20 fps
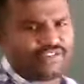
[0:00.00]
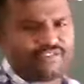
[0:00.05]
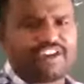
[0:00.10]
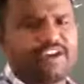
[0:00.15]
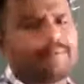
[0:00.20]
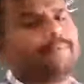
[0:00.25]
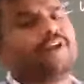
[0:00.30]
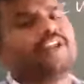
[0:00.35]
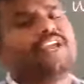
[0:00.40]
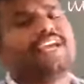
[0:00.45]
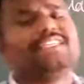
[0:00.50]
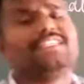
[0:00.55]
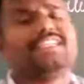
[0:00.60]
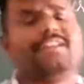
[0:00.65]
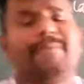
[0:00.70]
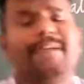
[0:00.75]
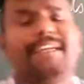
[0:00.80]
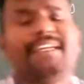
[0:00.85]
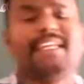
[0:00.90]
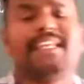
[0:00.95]

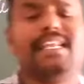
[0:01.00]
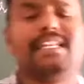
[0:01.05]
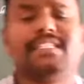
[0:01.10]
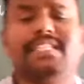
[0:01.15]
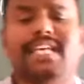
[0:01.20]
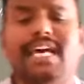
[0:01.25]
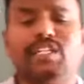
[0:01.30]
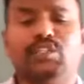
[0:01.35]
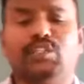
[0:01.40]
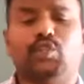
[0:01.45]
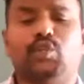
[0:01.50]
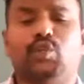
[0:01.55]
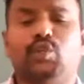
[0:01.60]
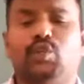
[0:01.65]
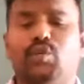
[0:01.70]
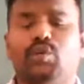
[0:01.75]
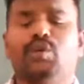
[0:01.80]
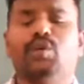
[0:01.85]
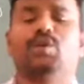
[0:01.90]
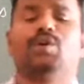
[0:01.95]
Vaporized materials also
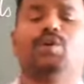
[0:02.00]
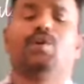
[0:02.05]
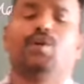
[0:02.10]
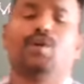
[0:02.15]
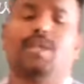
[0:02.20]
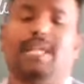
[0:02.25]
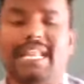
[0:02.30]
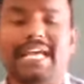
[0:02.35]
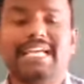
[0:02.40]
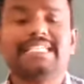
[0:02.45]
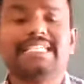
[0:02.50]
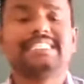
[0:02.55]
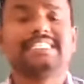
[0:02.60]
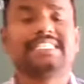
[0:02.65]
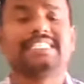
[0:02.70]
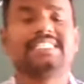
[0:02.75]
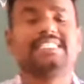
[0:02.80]
lungs